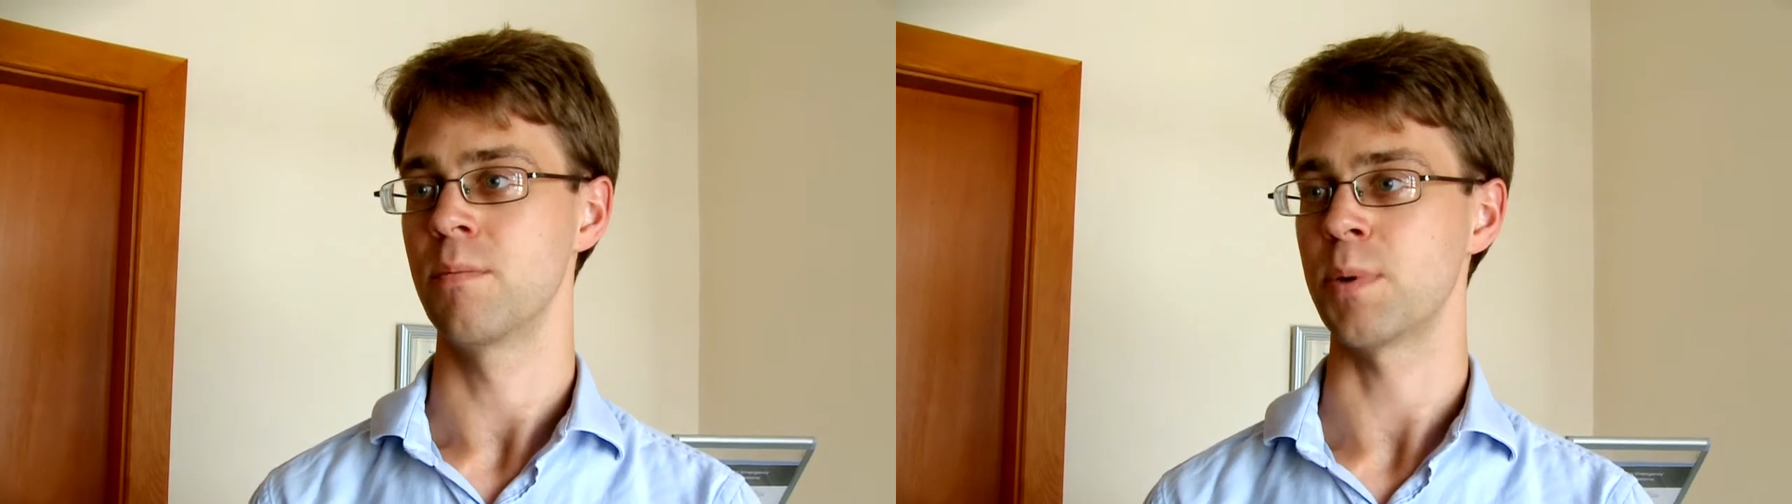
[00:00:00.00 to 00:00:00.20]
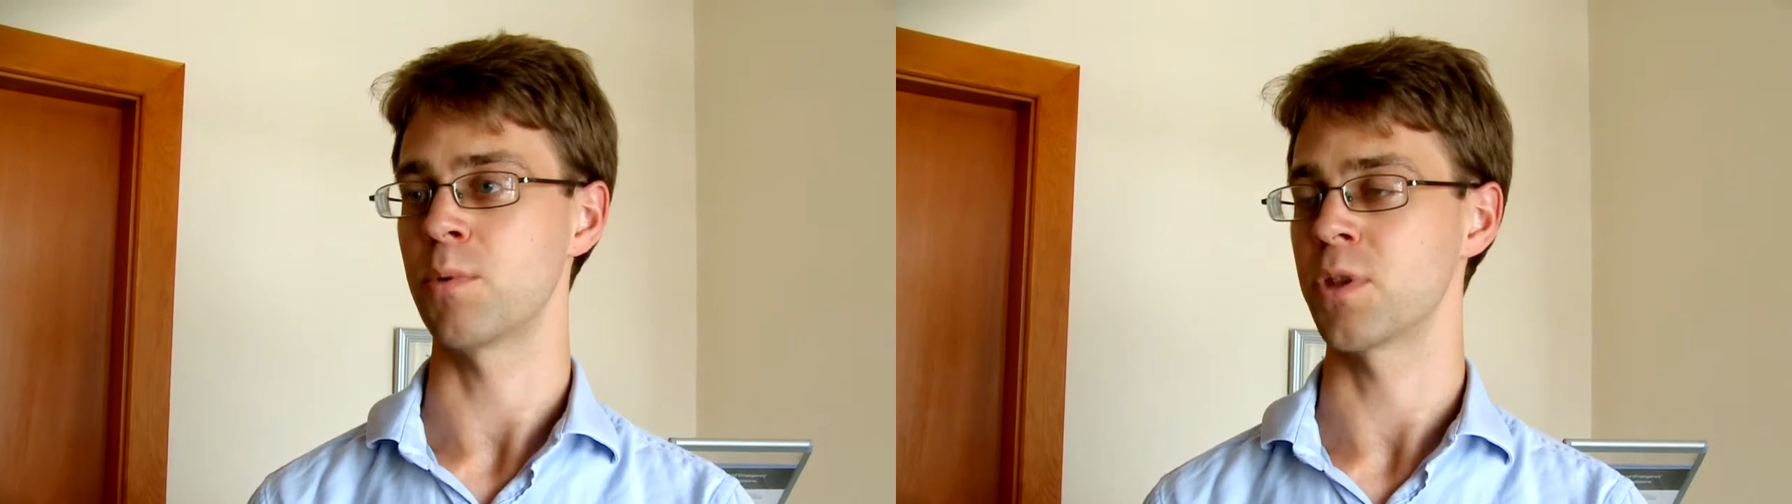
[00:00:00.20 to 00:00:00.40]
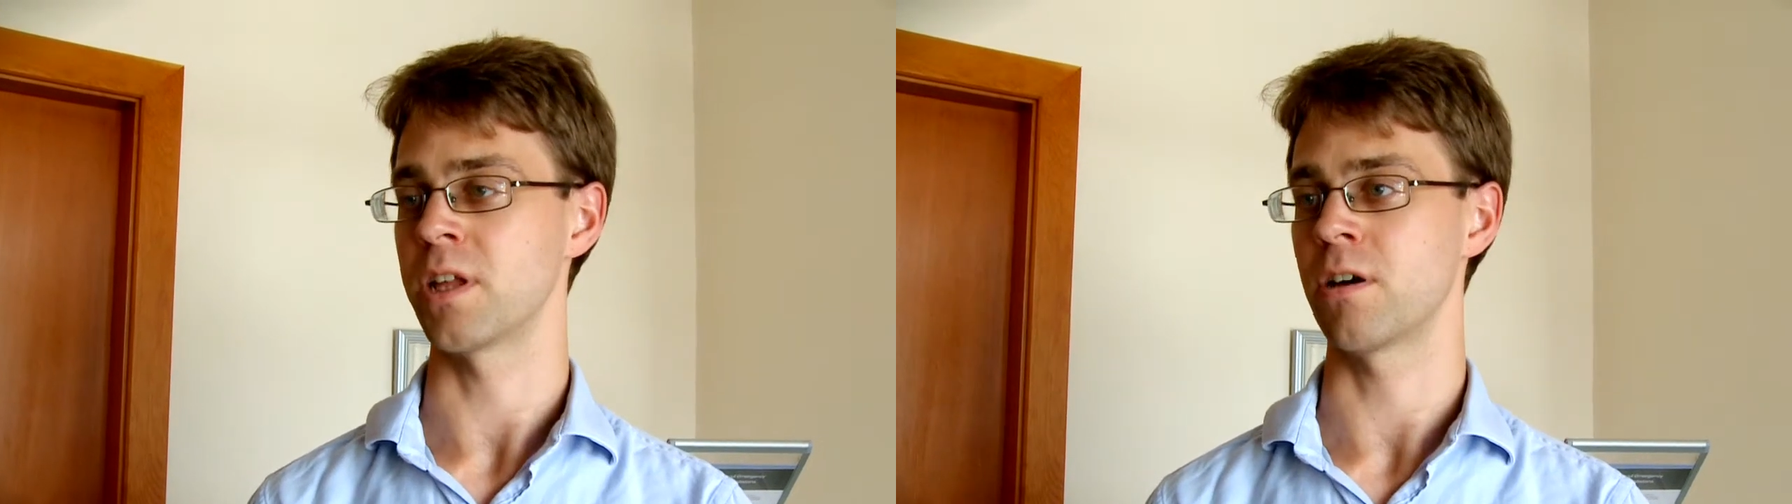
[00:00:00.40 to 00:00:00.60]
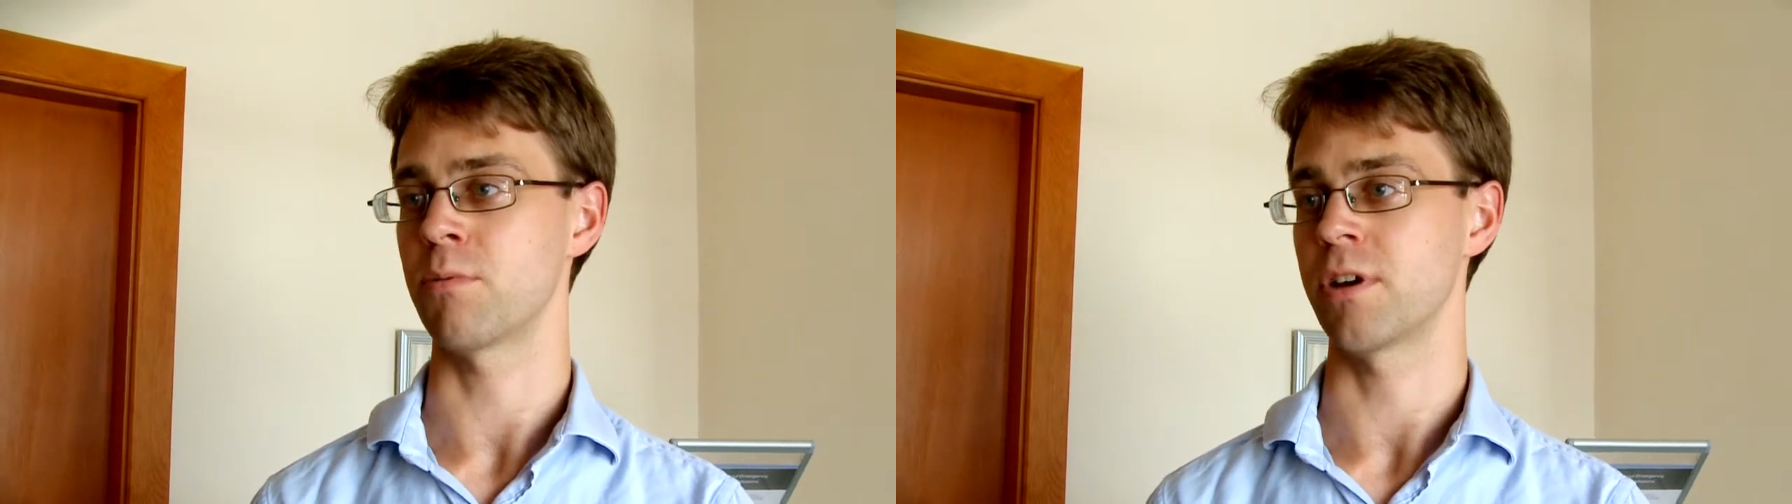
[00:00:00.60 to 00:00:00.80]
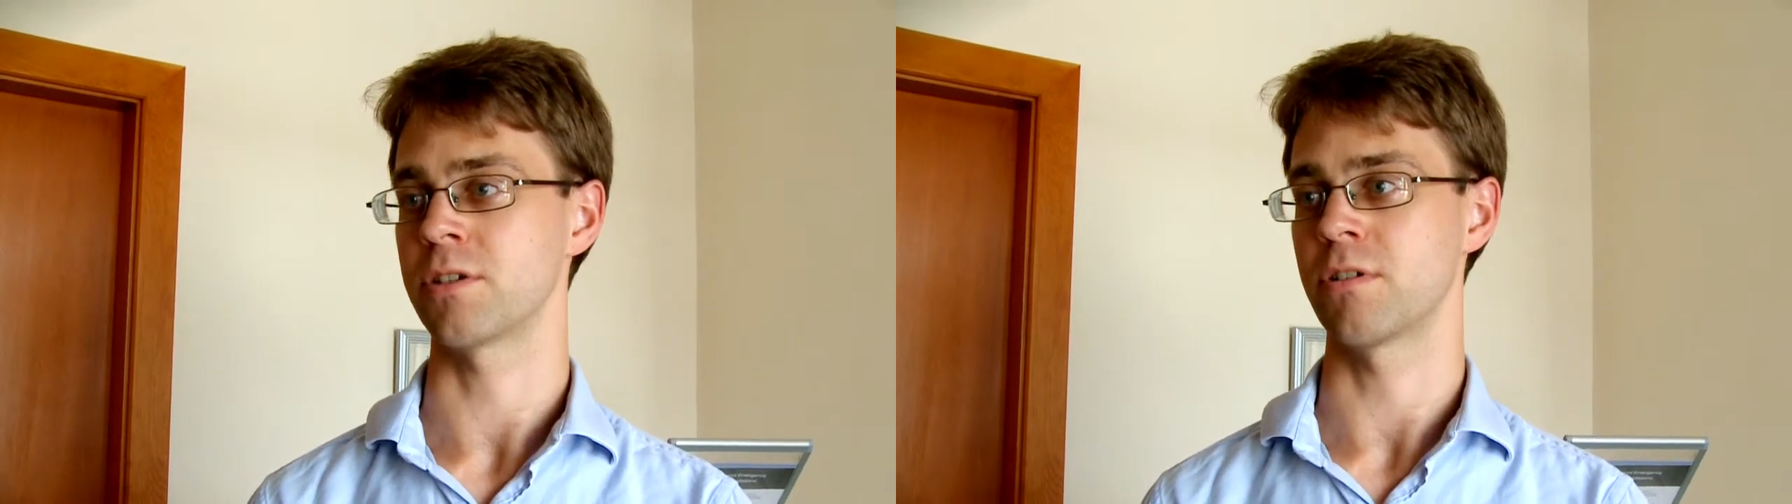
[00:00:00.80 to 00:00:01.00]
people with any
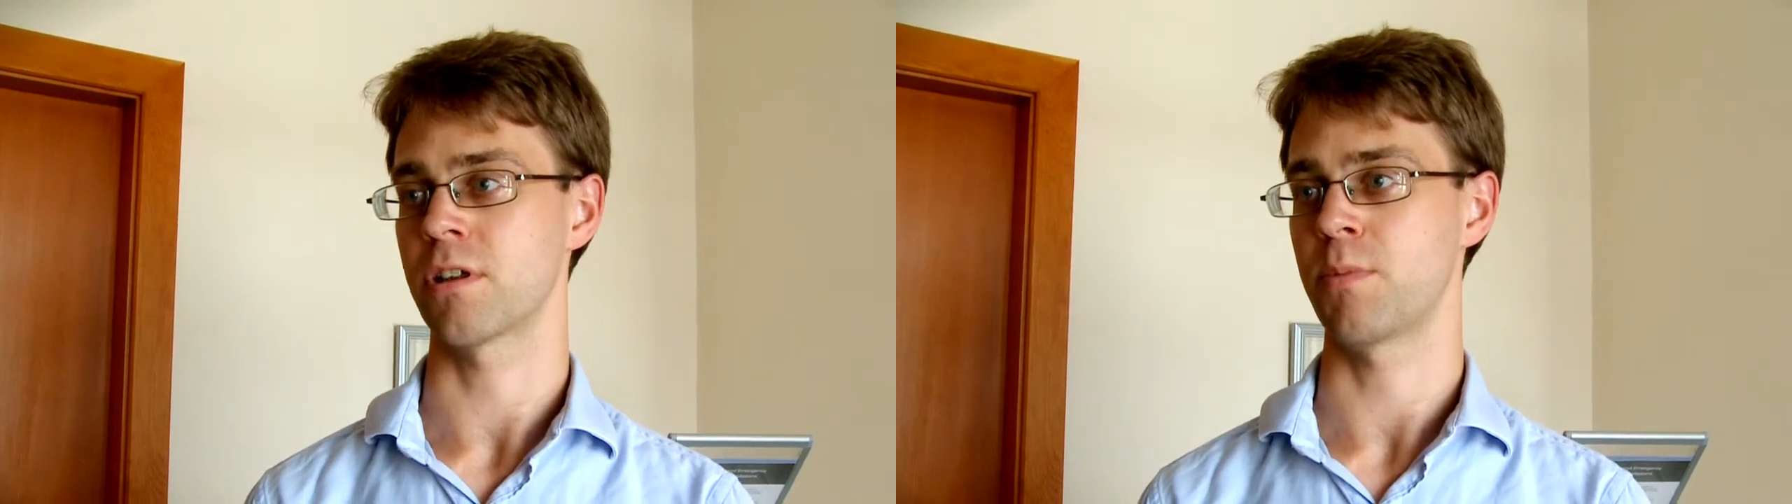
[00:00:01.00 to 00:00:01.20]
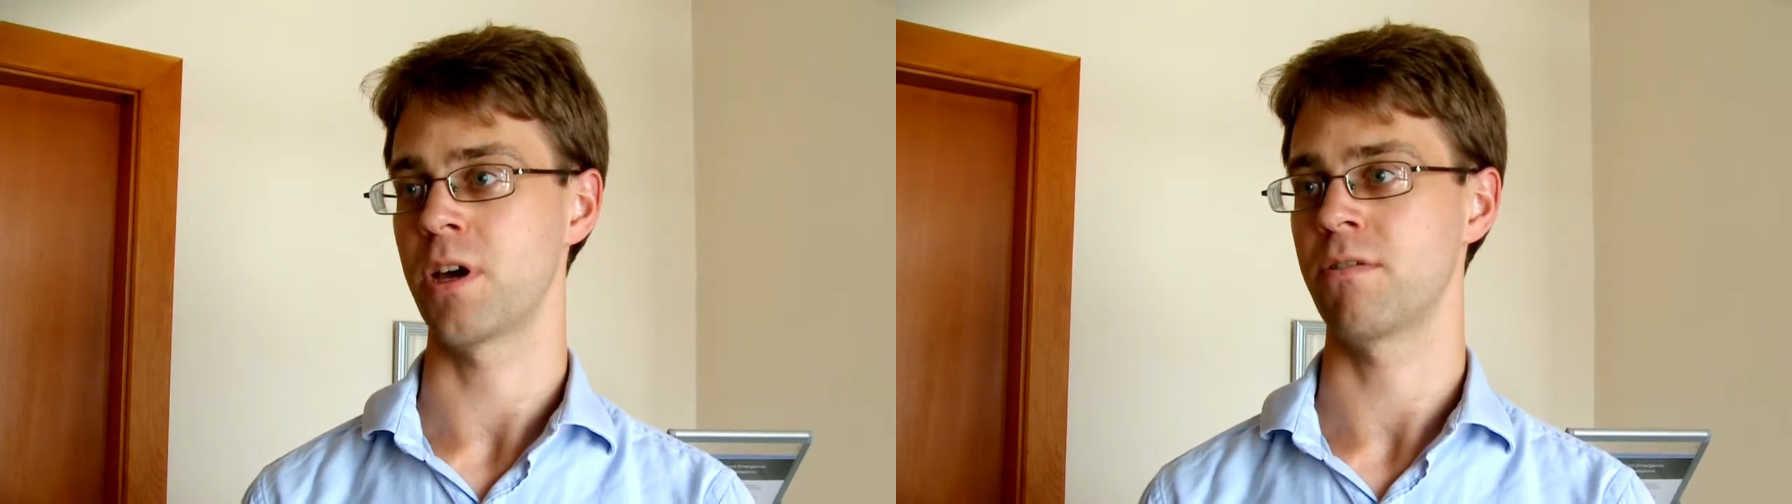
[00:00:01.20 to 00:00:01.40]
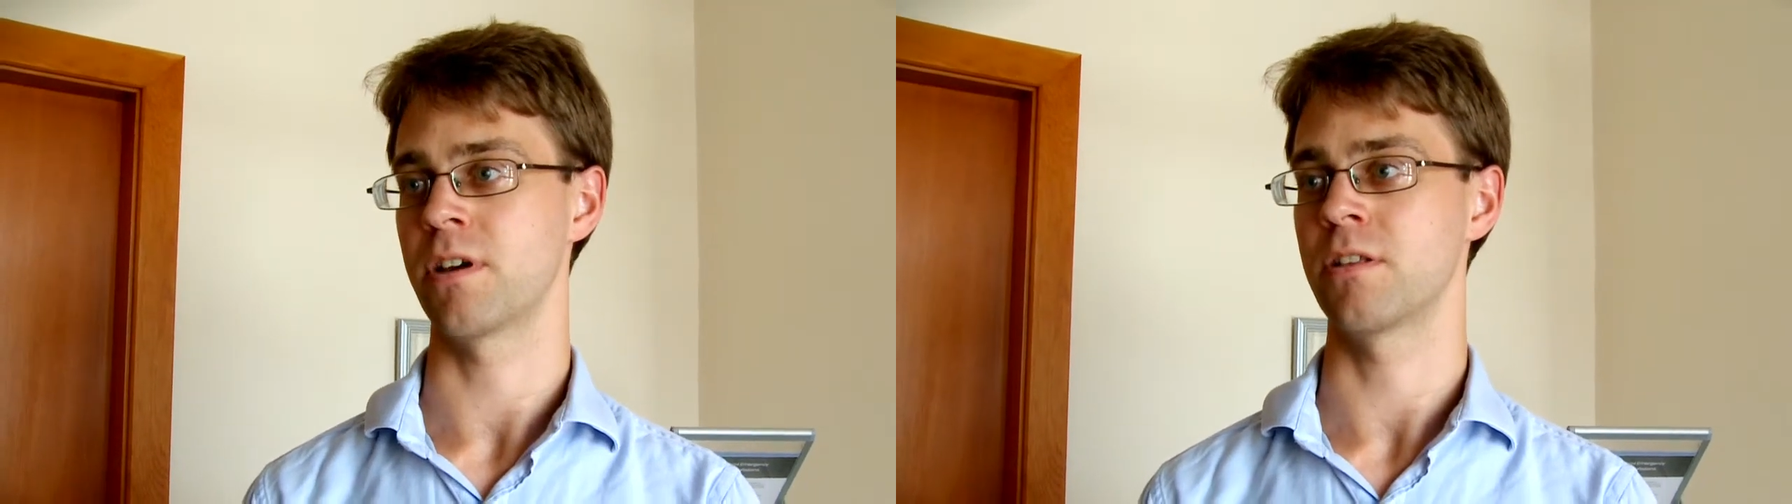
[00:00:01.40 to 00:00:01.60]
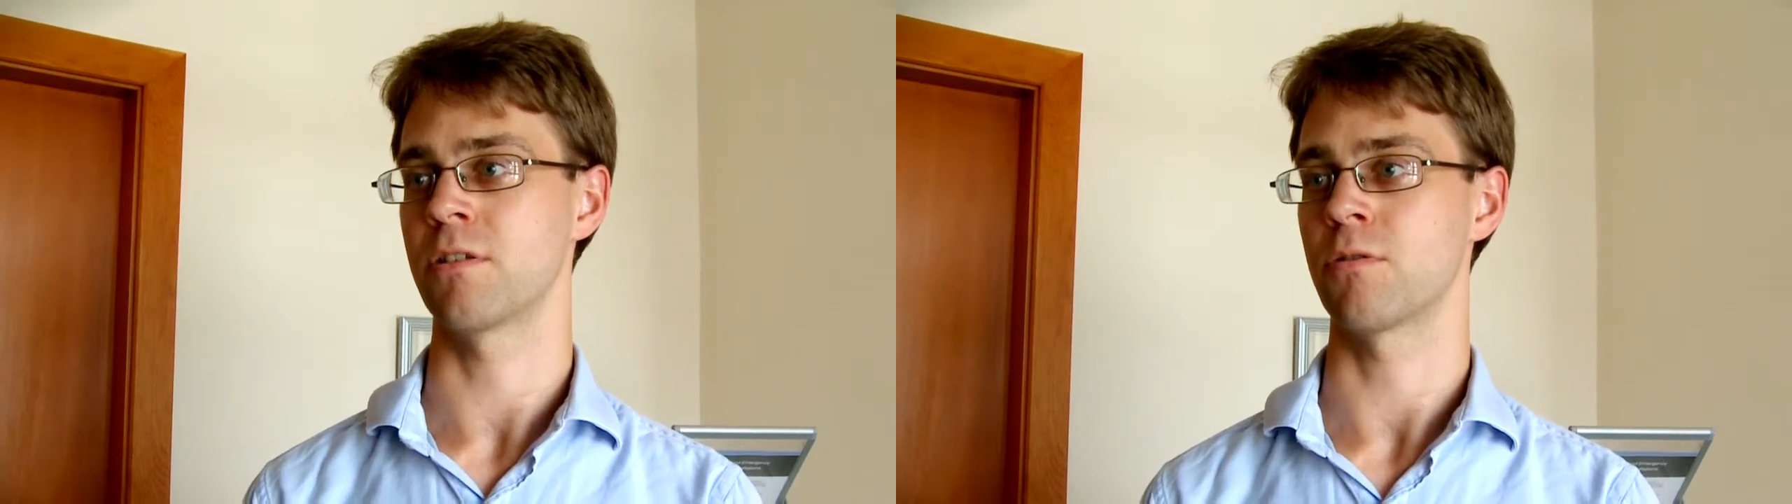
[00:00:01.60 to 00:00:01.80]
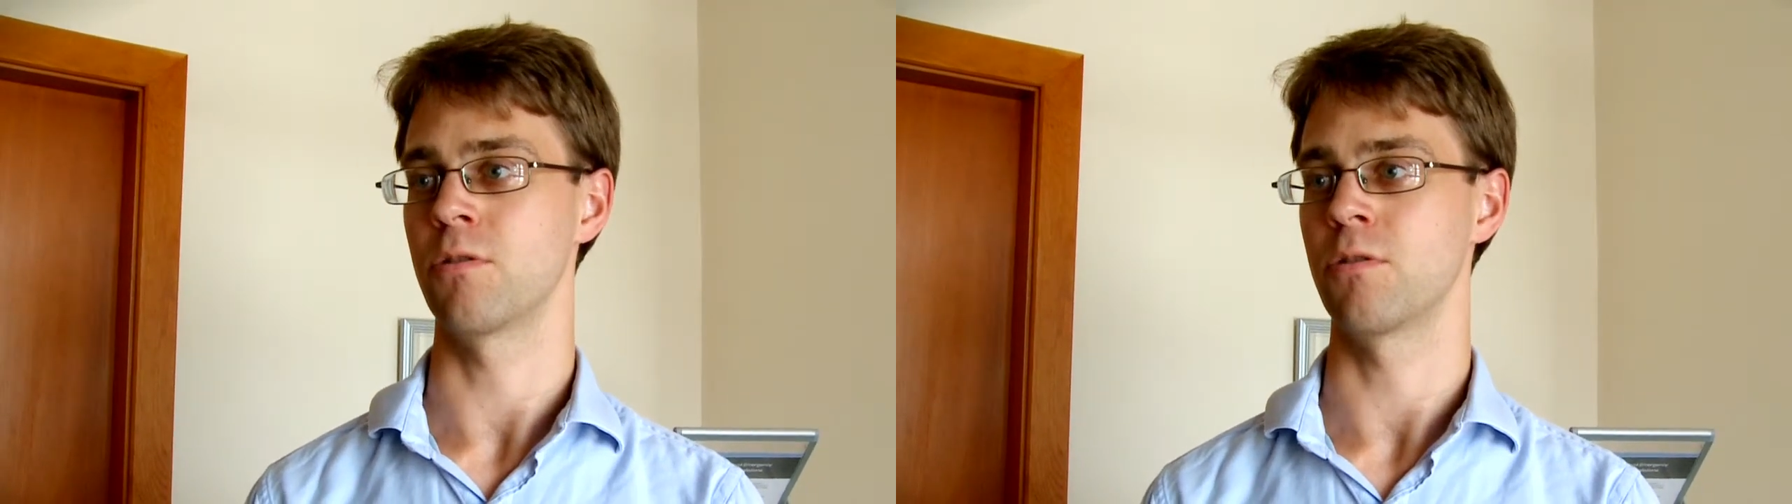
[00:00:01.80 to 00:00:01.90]
operational experience